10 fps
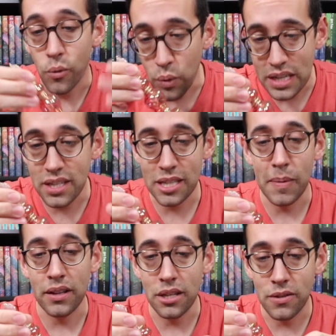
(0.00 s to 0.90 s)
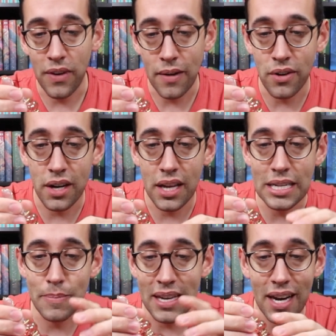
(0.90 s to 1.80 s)
The reason it's my least favorite
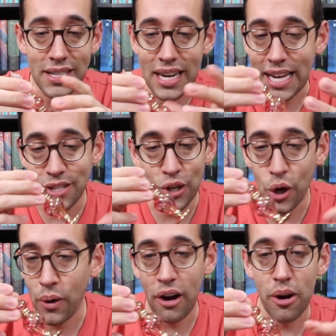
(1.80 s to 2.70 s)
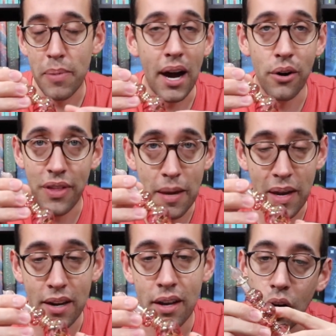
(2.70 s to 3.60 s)
is because it has no Harry Potter
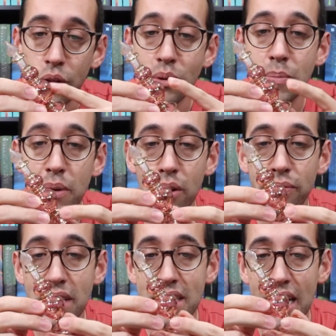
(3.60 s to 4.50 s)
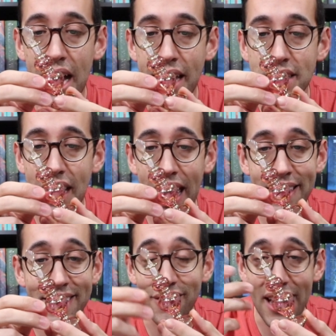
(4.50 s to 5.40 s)
theming. Although it's beautifully designed
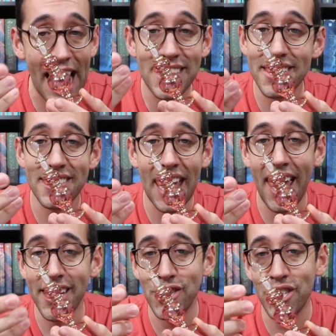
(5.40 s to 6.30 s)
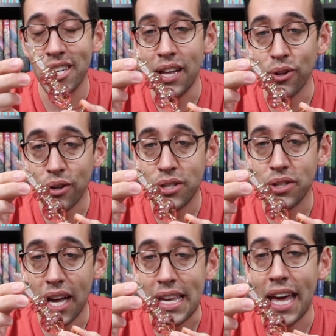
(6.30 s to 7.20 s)
and the glass is etched, it looks
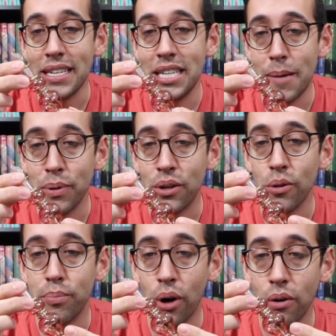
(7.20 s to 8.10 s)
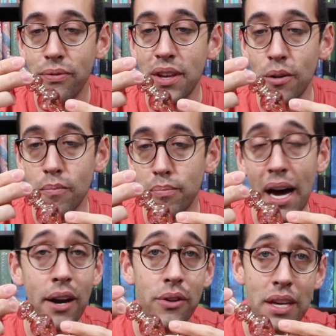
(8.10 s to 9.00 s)
like a typical perfume
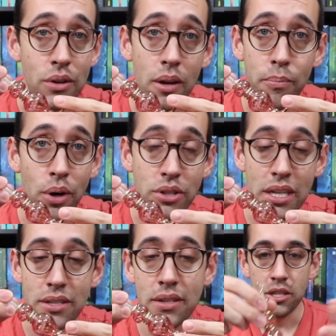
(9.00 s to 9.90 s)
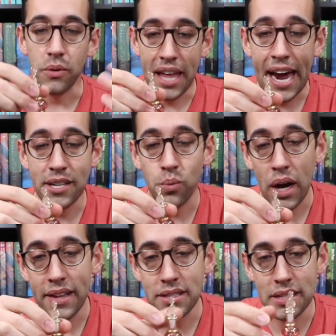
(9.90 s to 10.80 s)
bottle that you can purchase. So that is
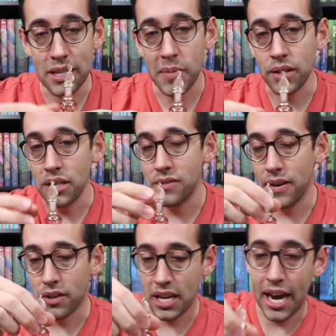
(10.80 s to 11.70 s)
why this is in my least favorite